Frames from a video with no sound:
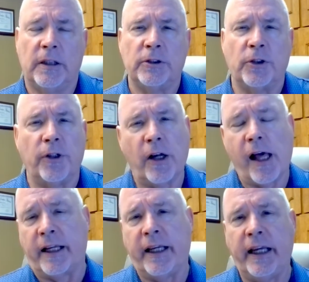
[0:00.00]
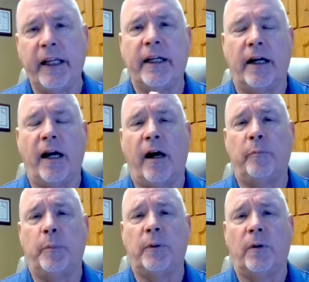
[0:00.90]
So you're not heating
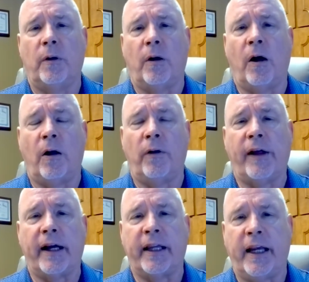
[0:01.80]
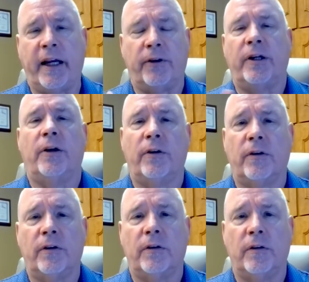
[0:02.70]
up all that
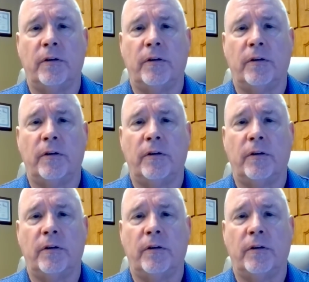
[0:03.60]
carrier